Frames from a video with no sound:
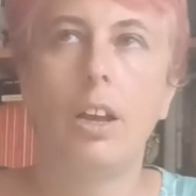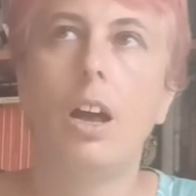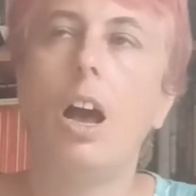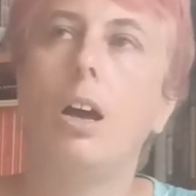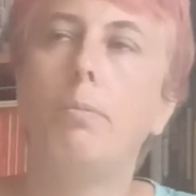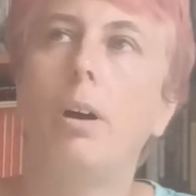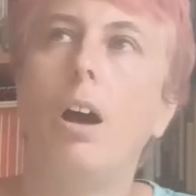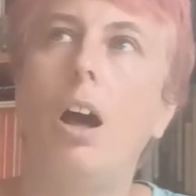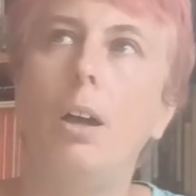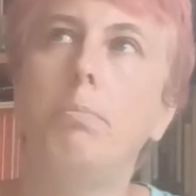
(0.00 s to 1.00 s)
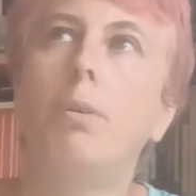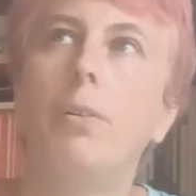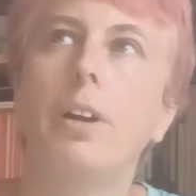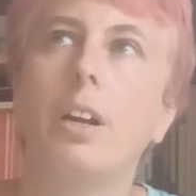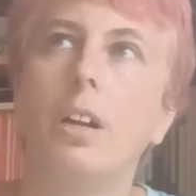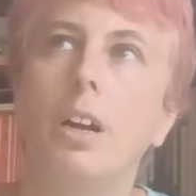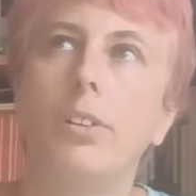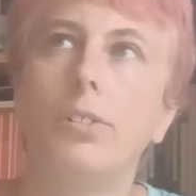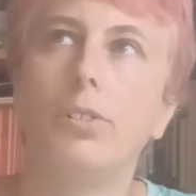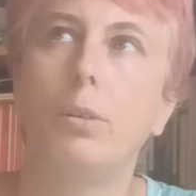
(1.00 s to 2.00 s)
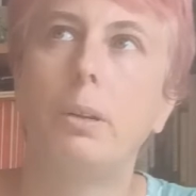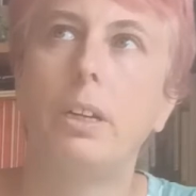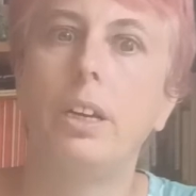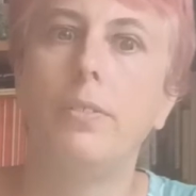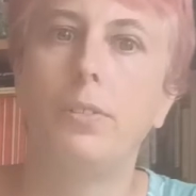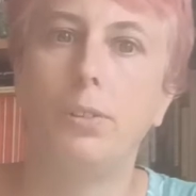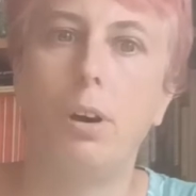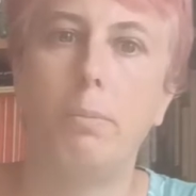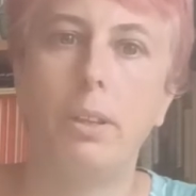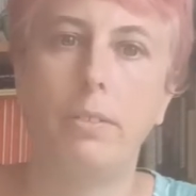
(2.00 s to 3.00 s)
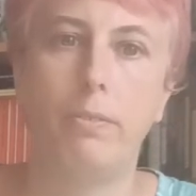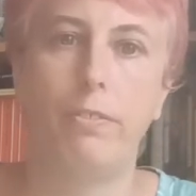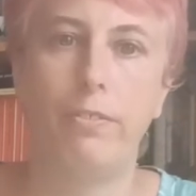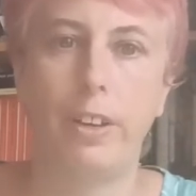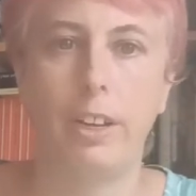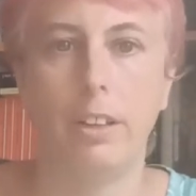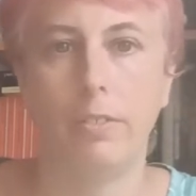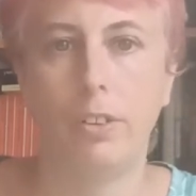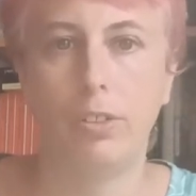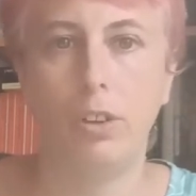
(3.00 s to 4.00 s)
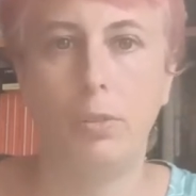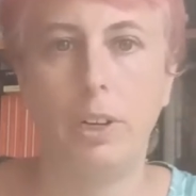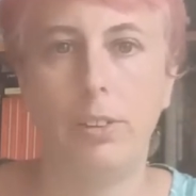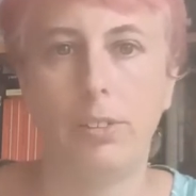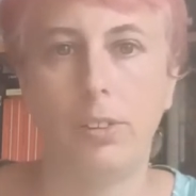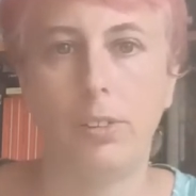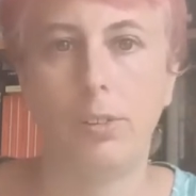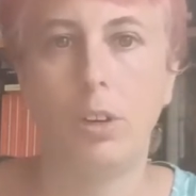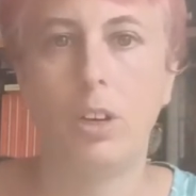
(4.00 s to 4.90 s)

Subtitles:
I'm more inclined to believe Tom than Phil for two reasons.